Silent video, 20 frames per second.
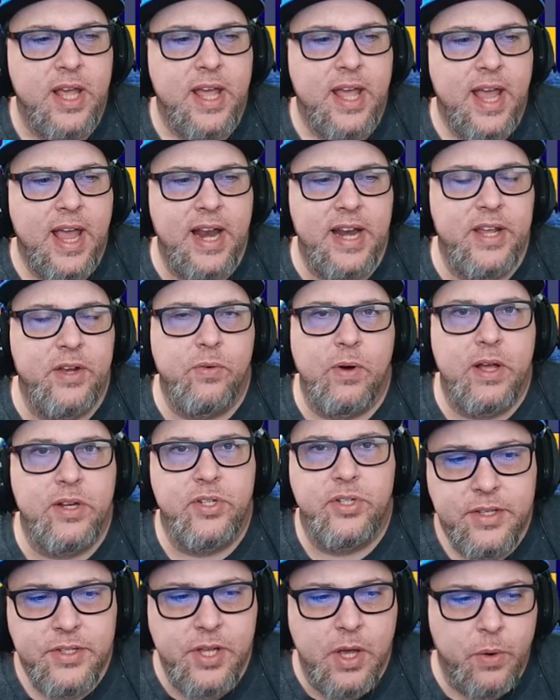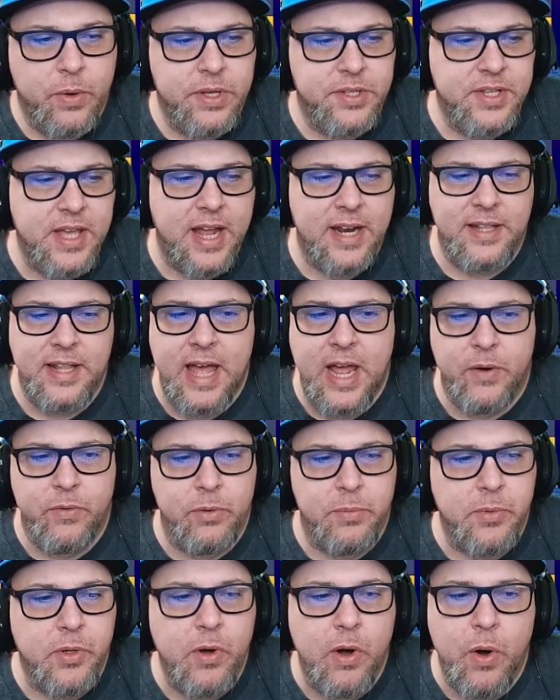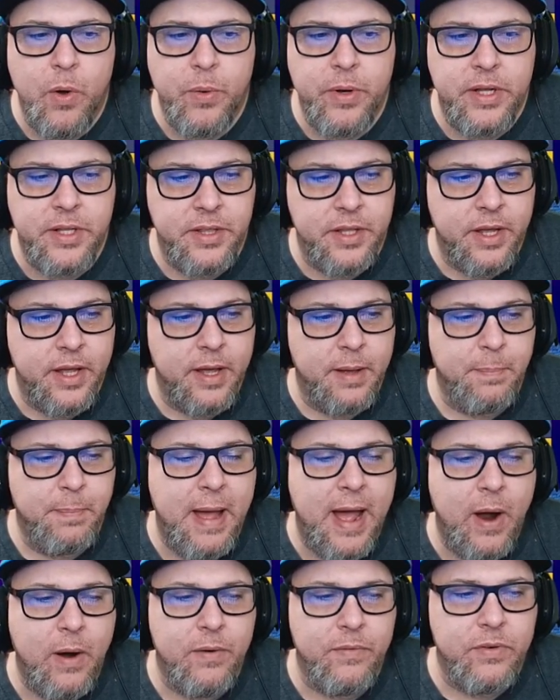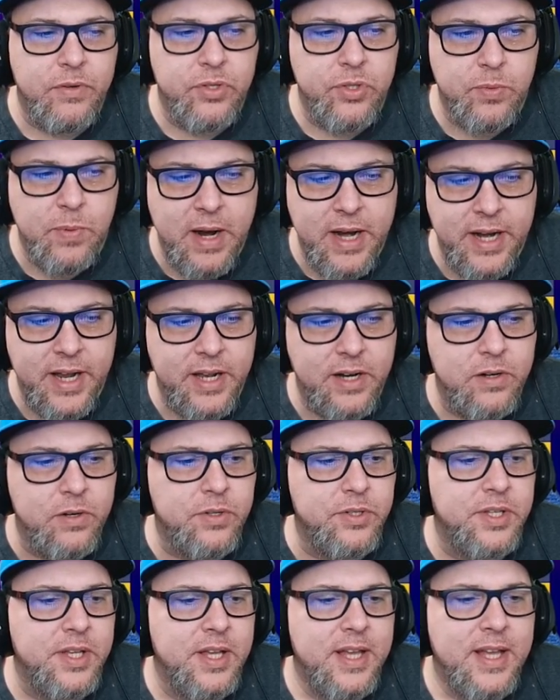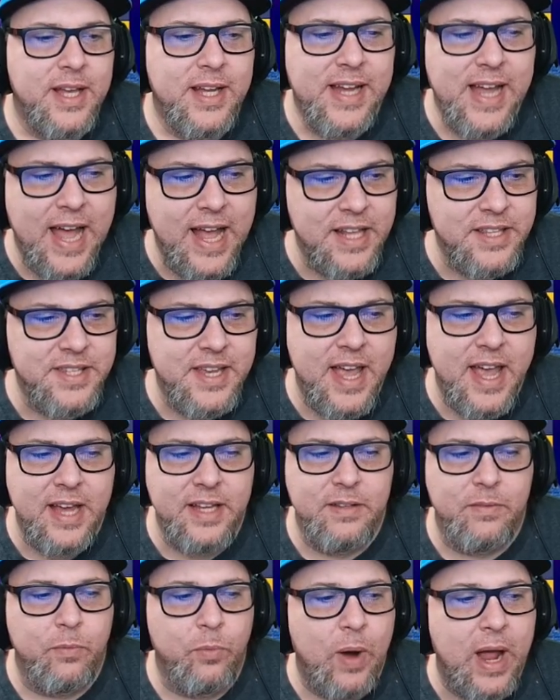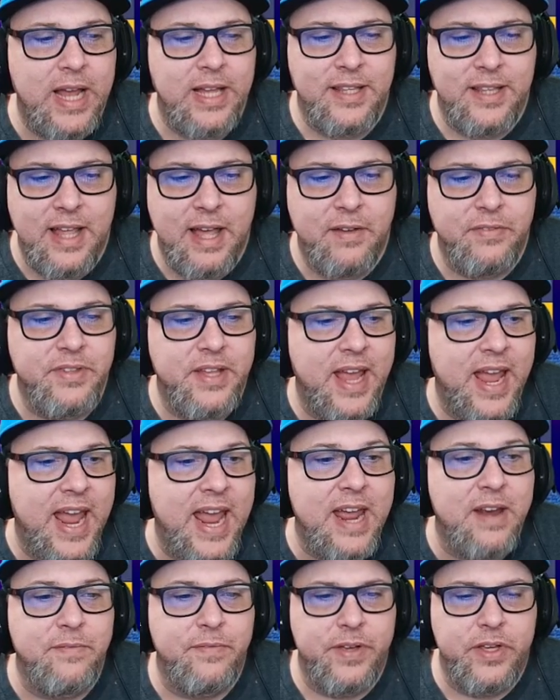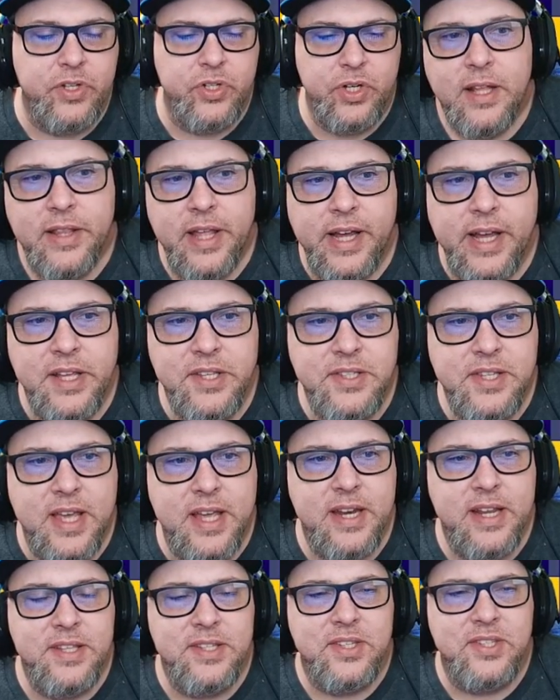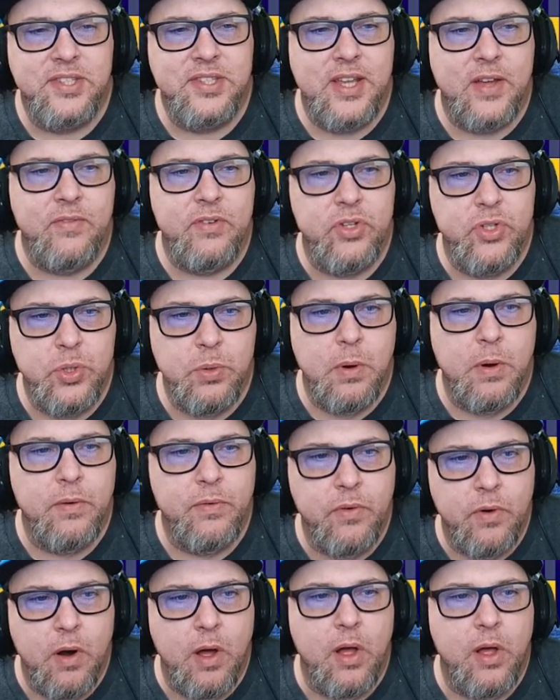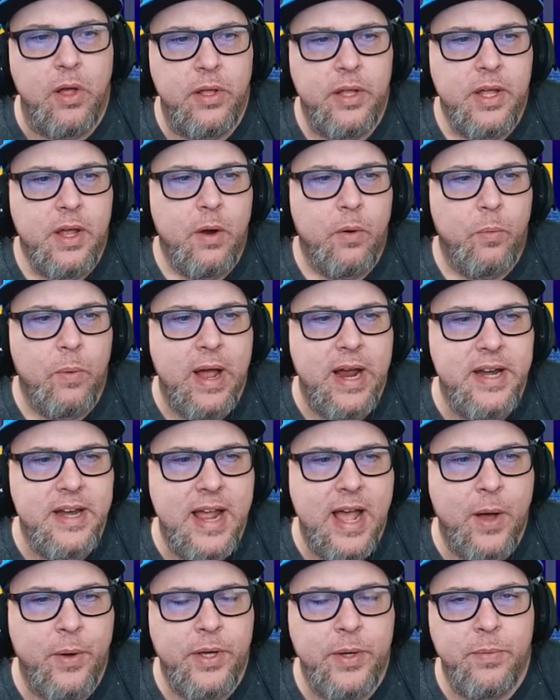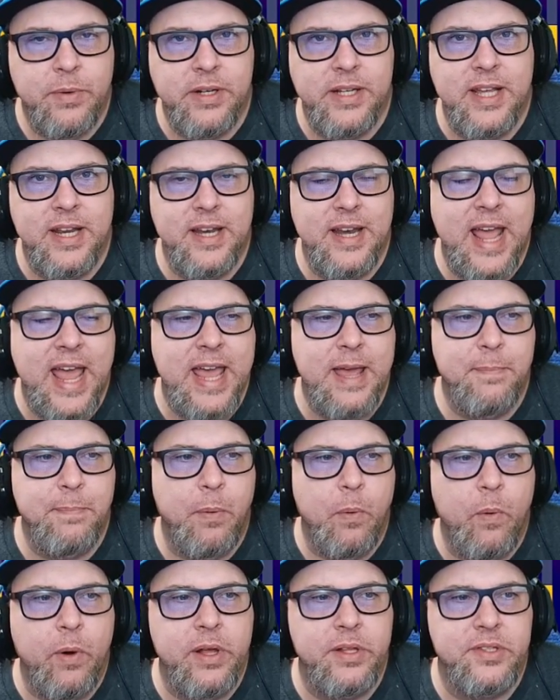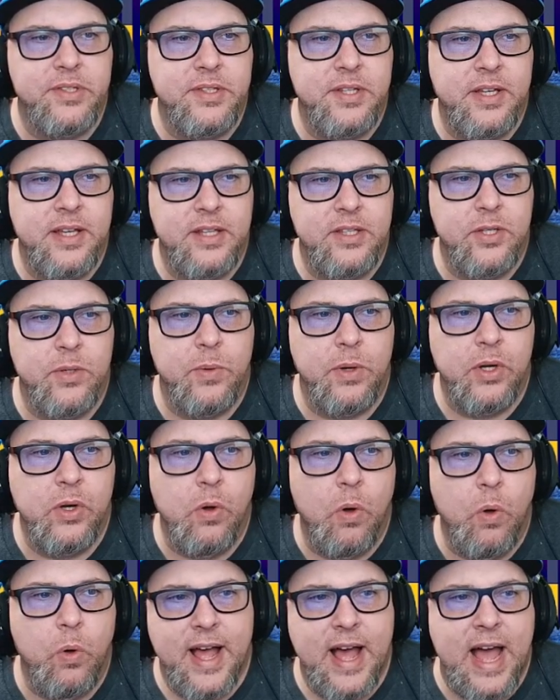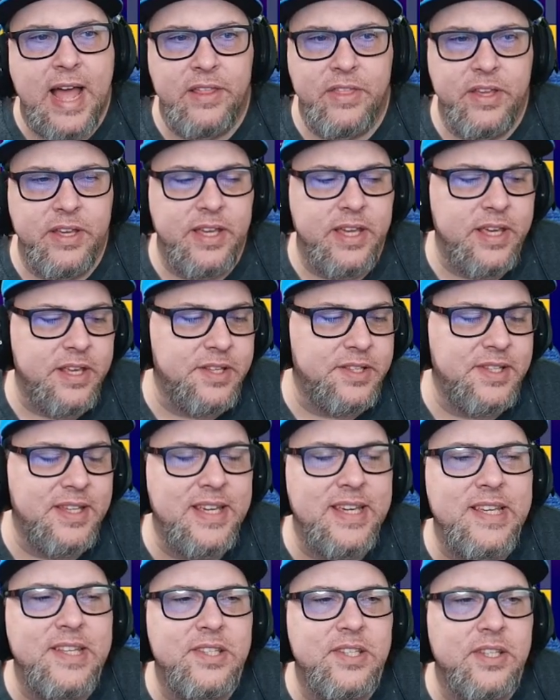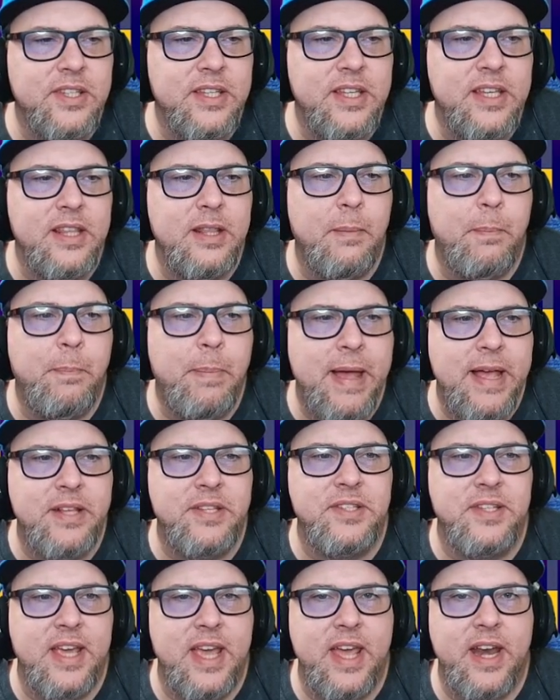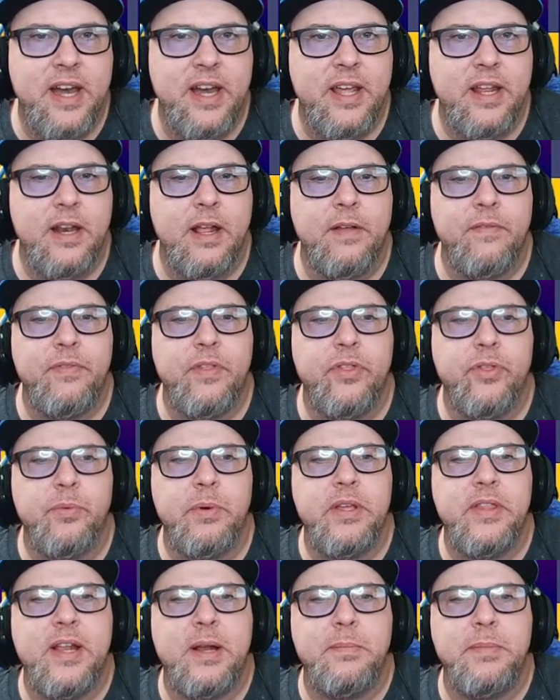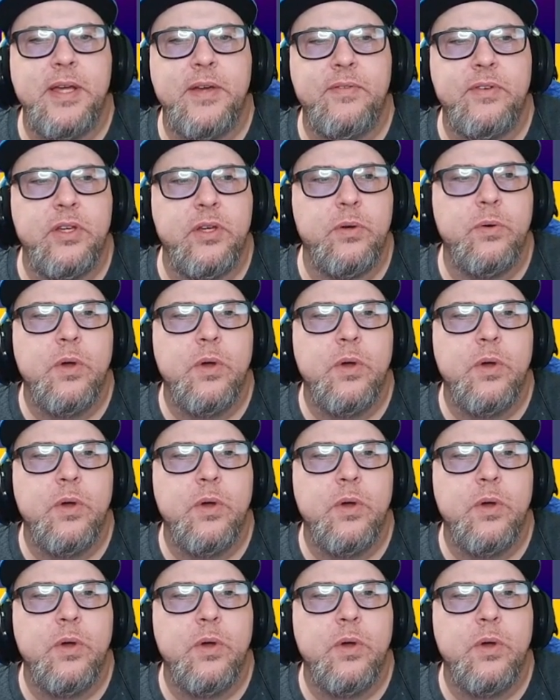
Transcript: and he crushes. So he's got a lot of room to grow in the power versus right-handers, contact, right, left, and vision. Like I said, he's a 72 overall. Right now, he would get 8 points to get to a gold. I think he's easily the best candidate of the 3 that I'm giving you